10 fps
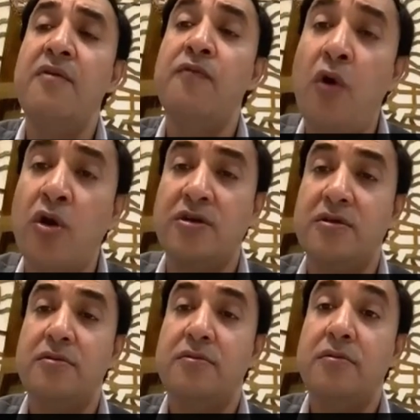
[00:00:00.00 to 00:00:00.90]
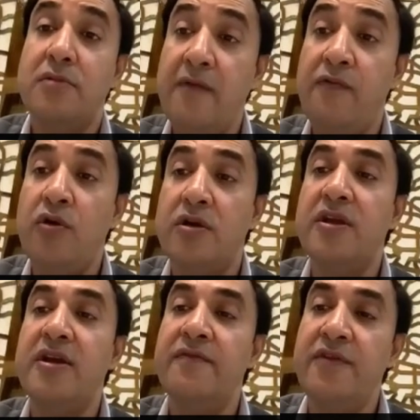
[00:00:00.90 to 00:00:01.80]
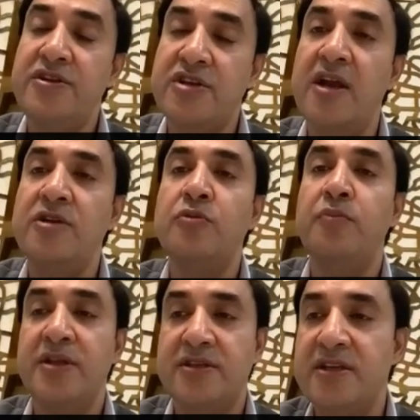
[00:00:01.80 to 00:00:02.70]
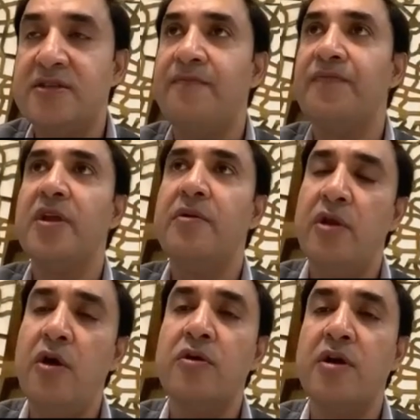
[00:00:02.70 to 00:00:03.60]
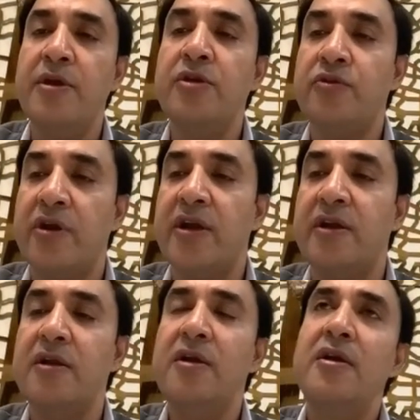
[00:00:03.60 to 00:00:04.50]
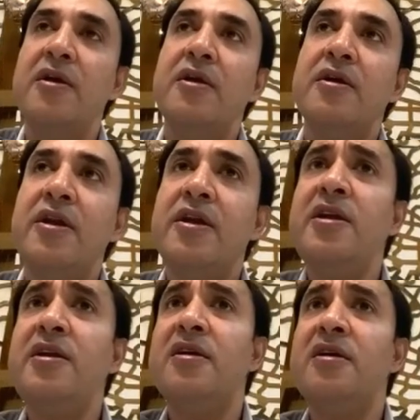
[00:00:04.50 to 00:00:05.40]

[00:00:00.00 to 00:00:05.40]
want that every child should play chess. Now coming to cricket. Cricket